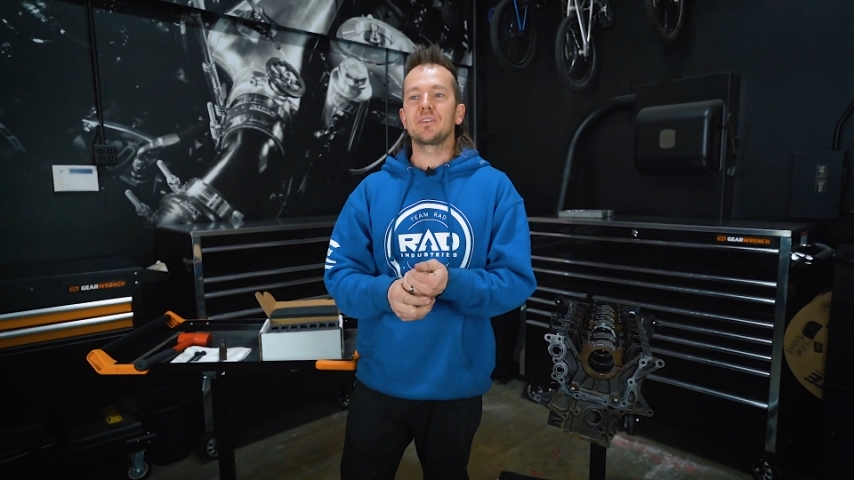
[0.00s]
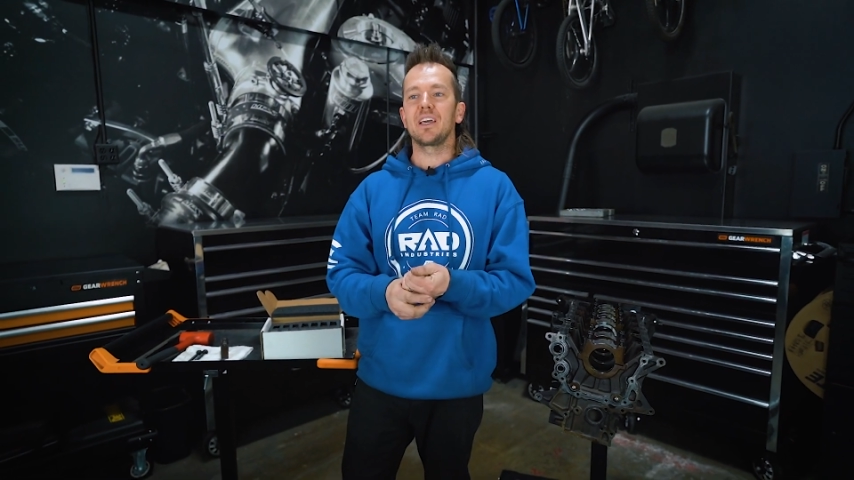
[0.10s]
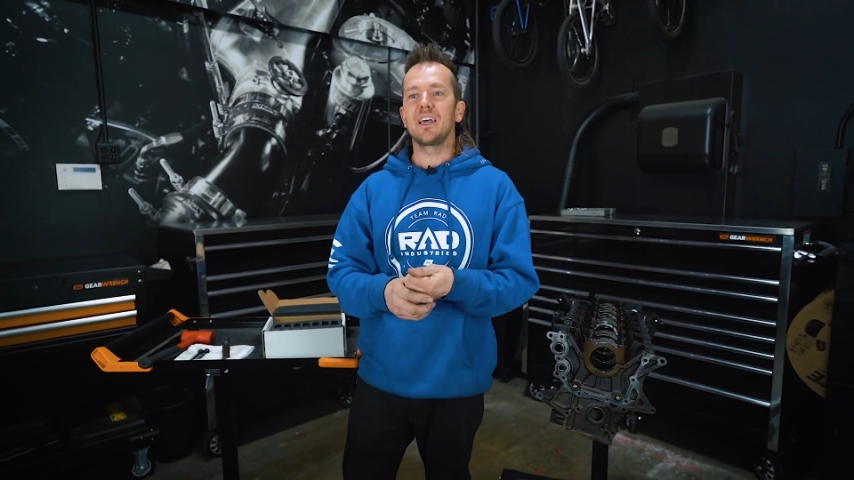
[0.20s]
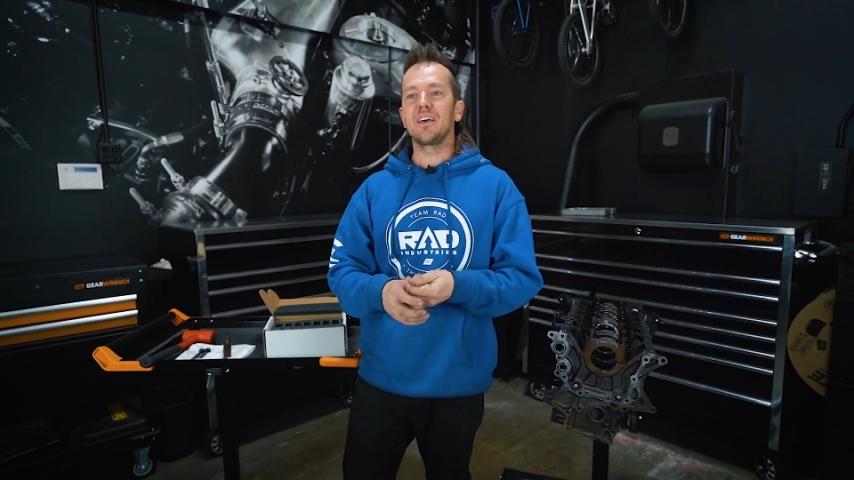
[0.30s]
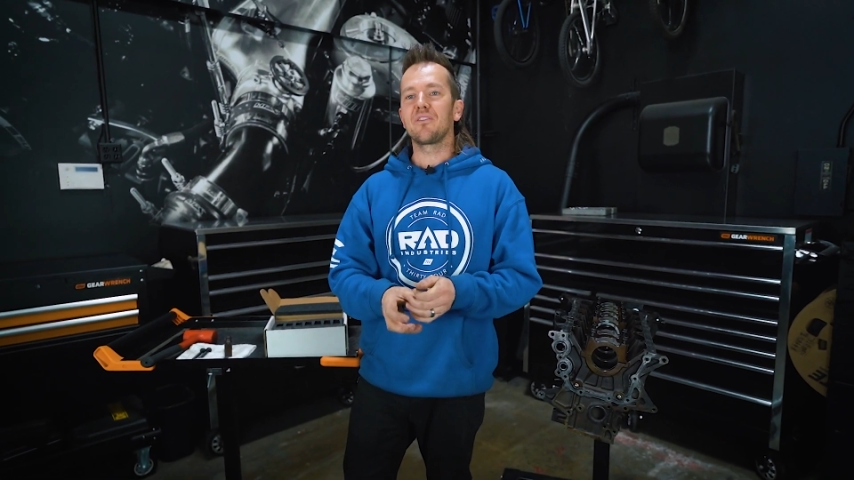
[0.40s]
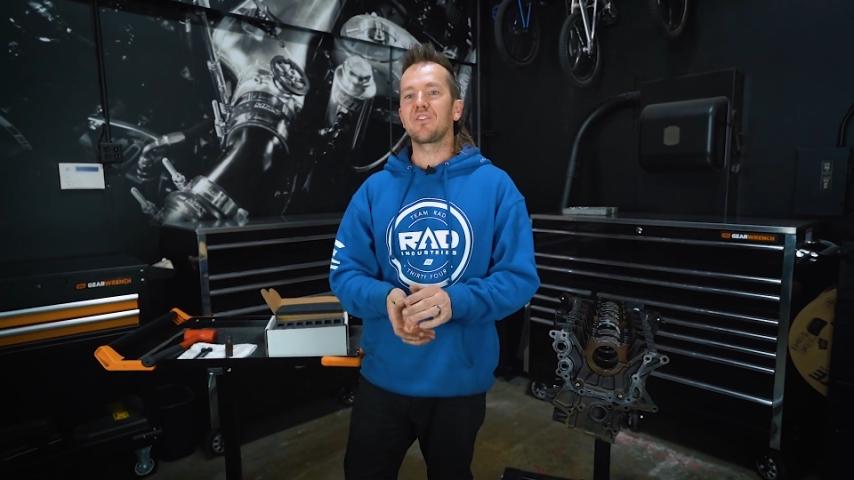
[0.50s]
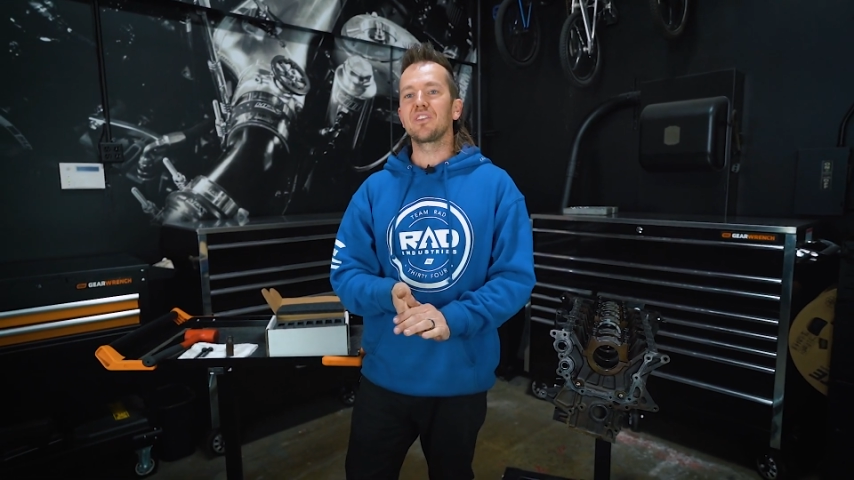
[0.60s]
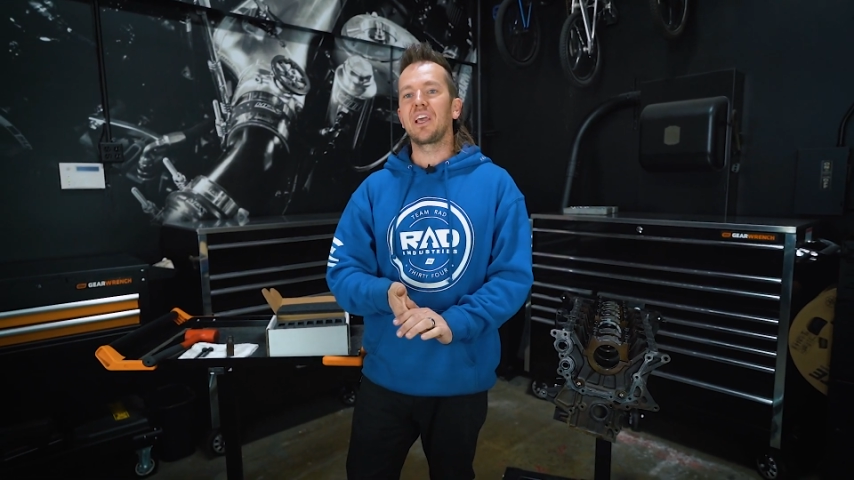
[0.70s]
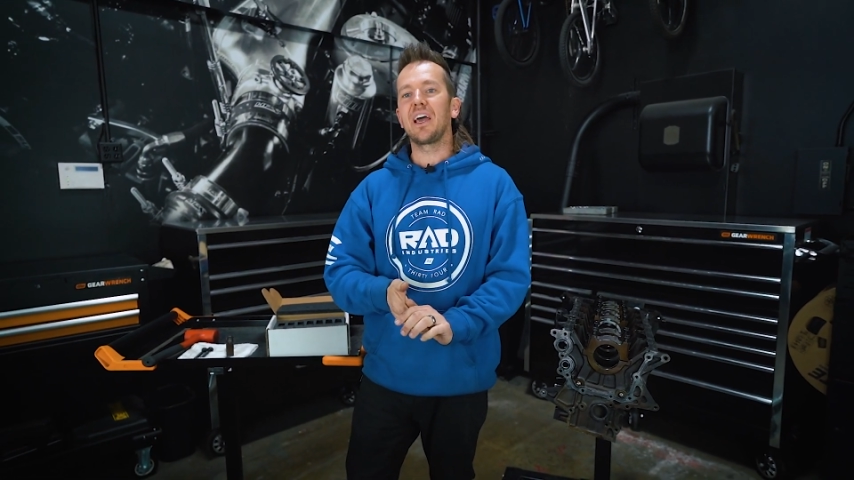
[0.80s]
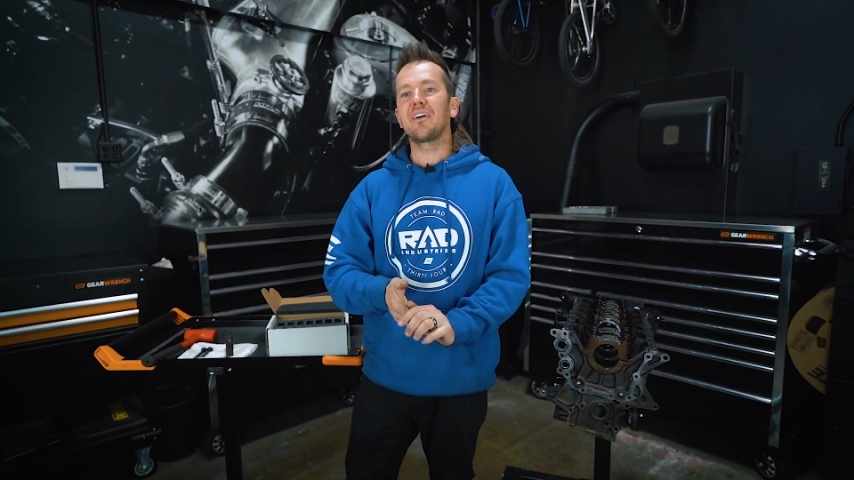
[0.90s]
and for
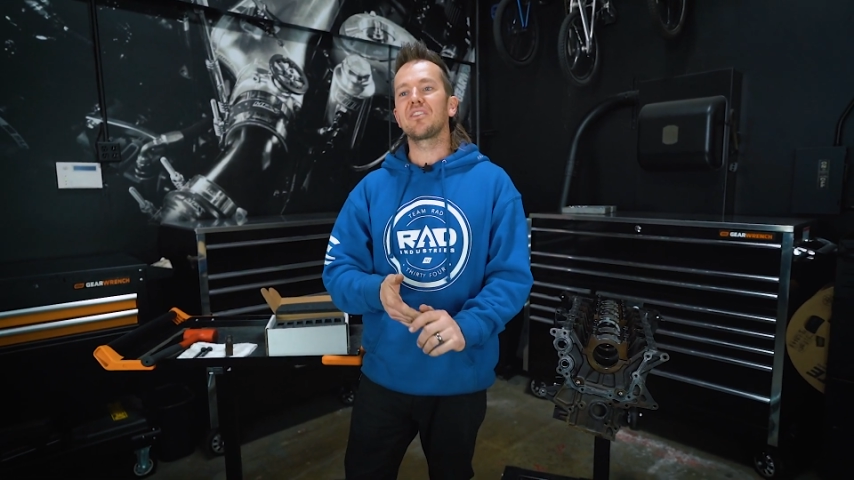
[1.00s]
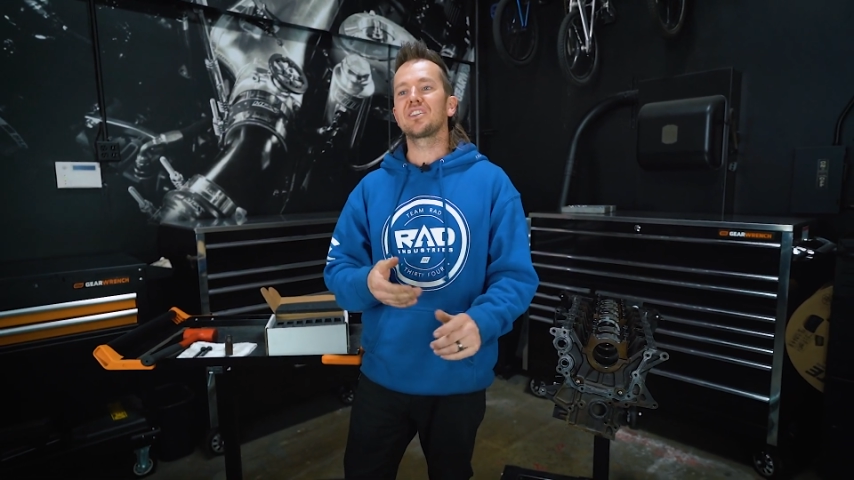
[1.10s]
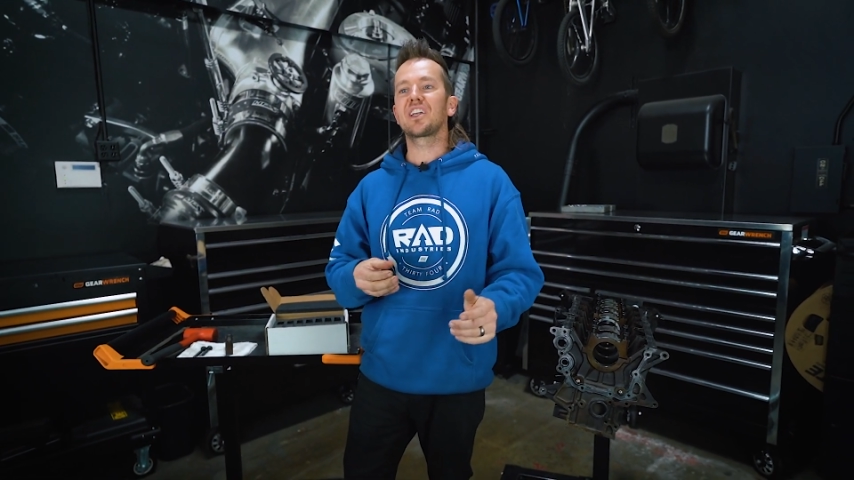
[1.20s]
the average